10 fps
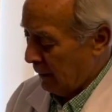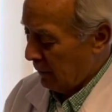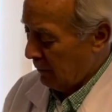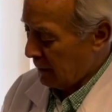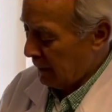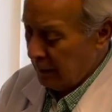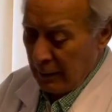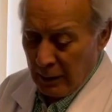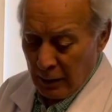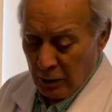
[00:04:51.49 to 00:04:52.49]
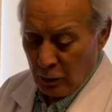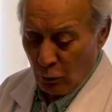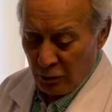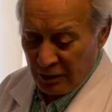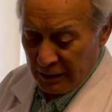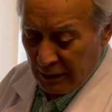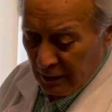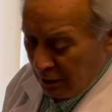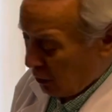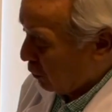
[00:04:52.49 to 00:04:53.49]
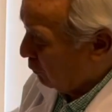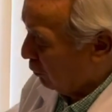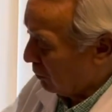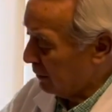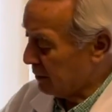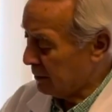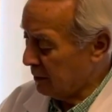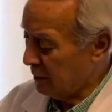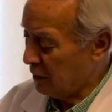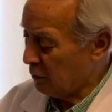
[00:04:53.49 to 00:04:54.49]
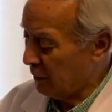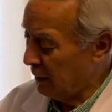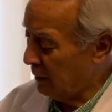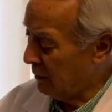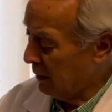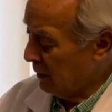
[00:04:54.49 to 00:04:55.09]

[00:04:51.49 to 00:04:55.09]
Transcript: okay, you will see these 2 booklets, this one here.